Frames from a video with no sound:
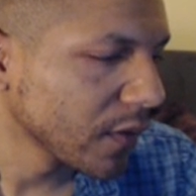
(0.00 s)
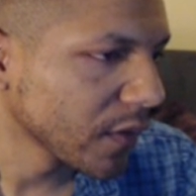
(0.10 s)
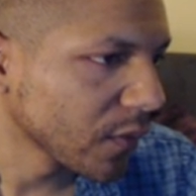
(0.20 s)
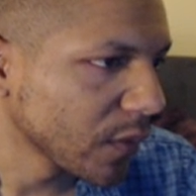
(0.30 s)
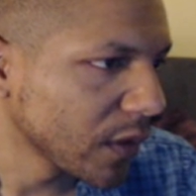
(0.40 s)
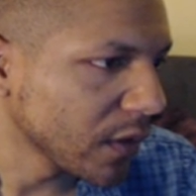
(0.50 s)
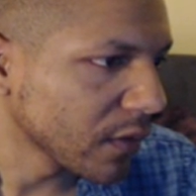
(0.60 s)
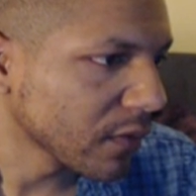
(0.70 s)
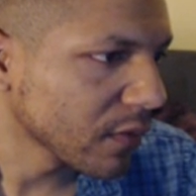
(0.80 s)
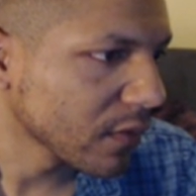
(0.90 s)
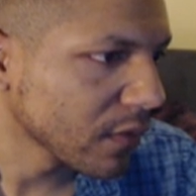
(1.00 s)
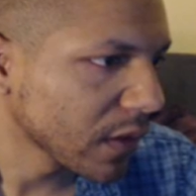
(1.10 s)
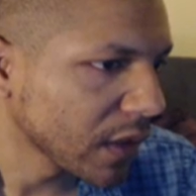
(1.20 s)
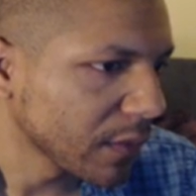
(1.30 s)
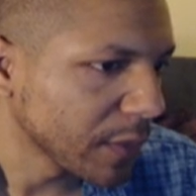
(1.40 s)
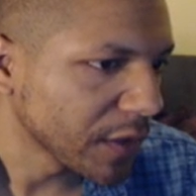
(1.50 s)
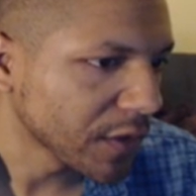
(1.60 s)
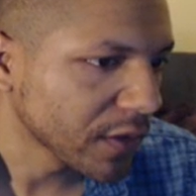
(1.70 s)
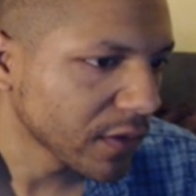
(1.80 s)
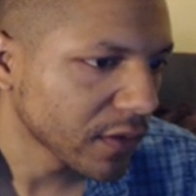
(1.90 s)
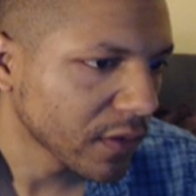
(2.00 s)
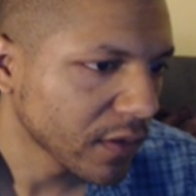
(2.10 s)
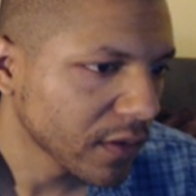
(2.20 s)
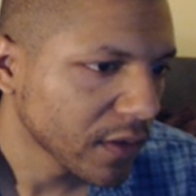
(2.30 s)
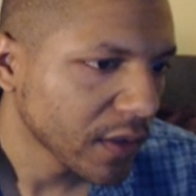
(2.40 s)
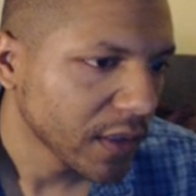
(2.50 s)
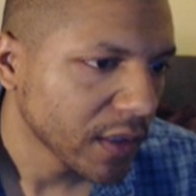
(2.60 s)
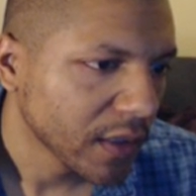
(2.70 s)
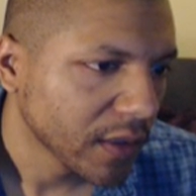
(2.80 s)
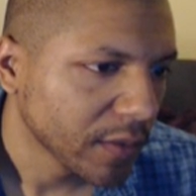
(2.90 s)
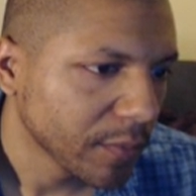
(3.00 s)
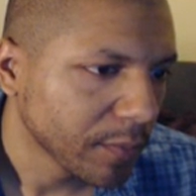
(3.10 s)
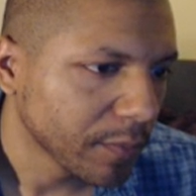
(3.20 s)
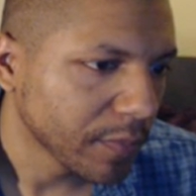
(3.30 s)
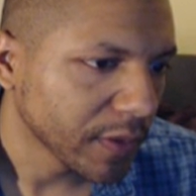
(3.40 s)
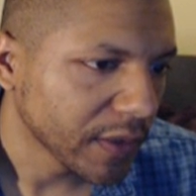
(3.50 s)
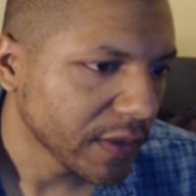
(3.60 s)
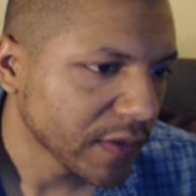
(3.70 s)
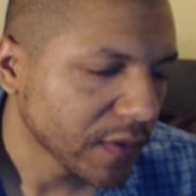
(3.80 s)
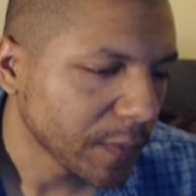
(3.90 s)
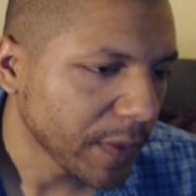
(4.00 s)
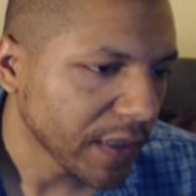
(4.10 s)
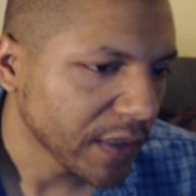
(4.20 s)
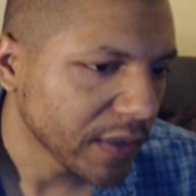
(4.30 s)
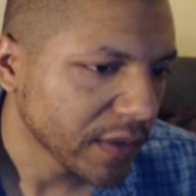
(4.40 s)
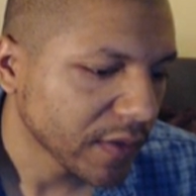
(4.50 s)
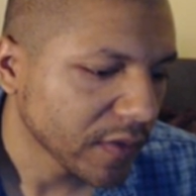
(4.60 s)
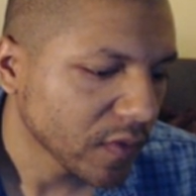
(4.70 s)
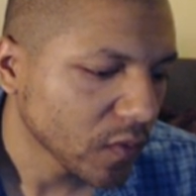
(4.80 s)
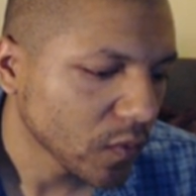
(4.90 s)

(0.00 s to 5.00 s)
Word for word: So in here, animation, blend space.